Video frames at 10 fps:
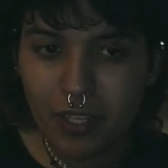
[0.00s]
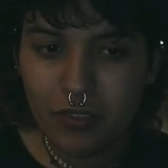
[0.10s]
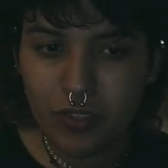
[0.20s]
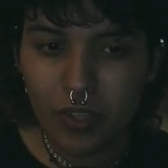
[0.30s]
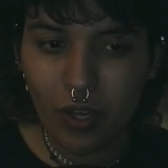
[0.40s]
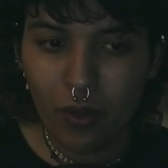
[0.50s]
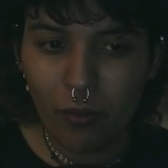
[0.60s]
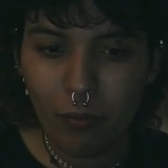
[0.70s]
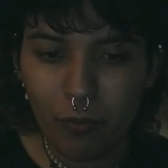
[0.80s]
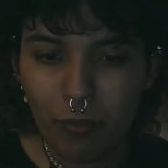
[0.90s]

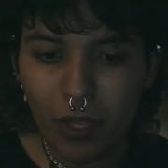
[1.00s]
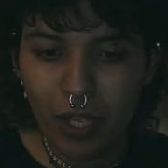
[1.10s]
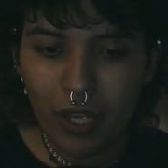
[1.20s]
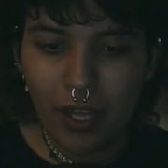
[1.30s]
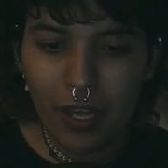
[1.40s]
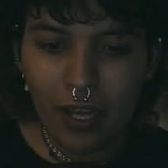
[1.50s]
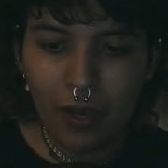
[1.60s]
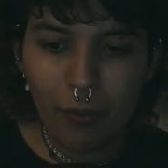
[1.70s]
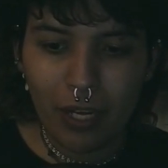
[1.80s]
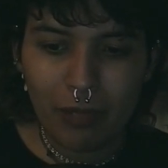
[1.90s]
So
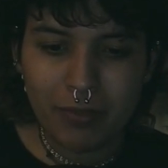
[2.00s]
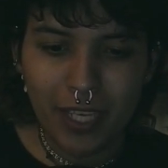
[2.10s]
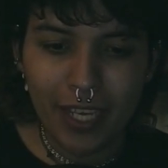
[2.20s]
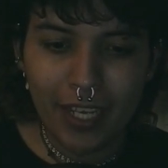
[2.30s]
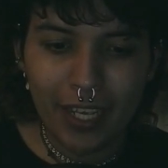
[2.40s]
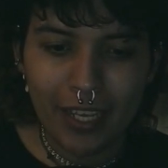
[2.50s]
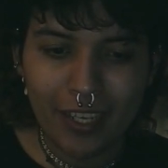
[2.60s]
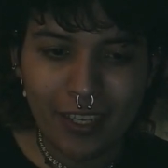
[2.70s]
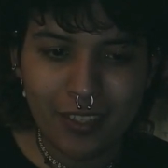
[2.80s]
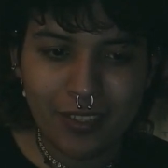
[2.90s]
what I'm saying
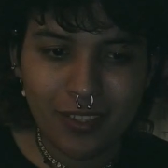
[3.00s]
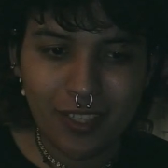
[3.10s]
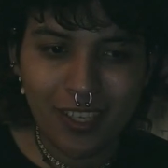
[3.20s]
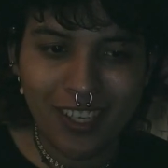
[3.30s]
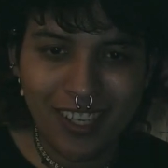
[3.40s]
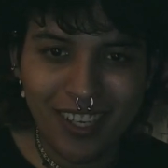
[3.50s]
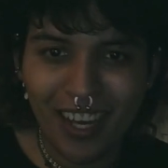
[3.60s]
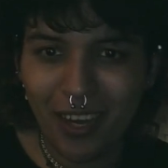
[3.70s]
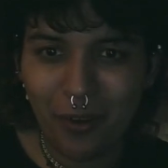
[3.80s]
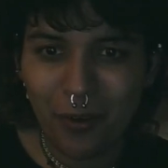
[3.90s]
is,
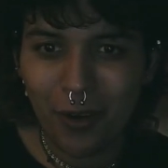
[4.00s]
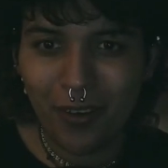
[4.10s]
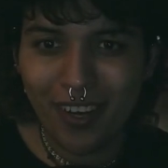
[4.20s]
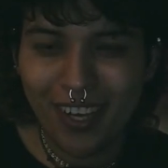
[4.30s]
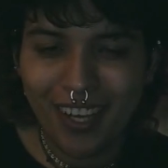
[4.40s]
I don't know,